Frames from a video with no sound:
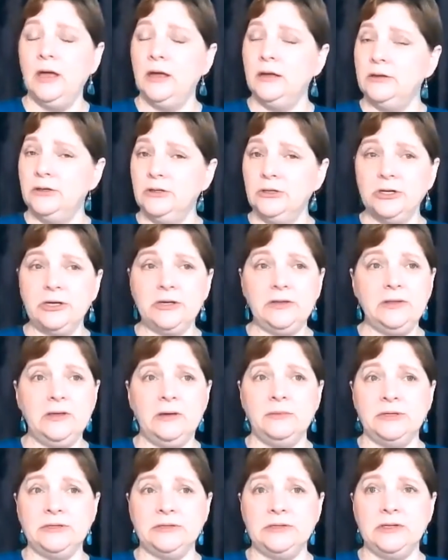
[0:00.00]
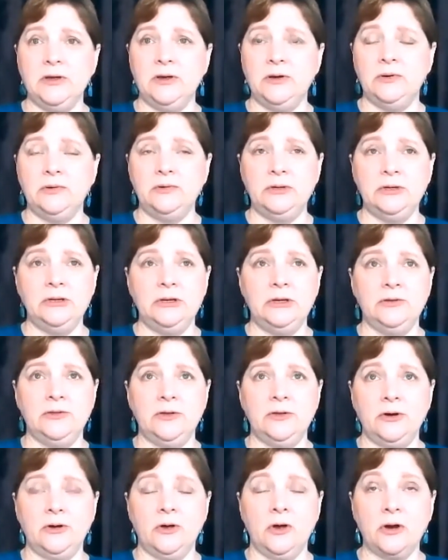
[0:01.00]
You look at them as though,
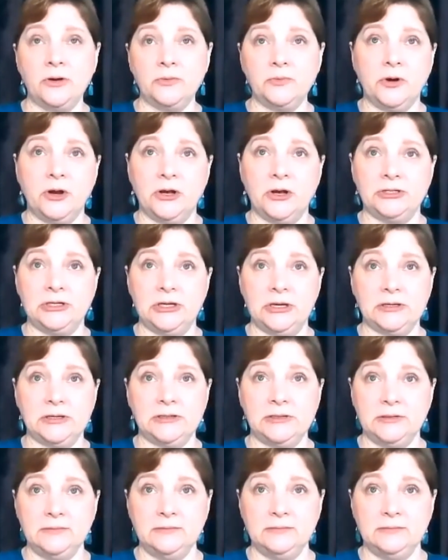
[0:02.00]
they're an art project.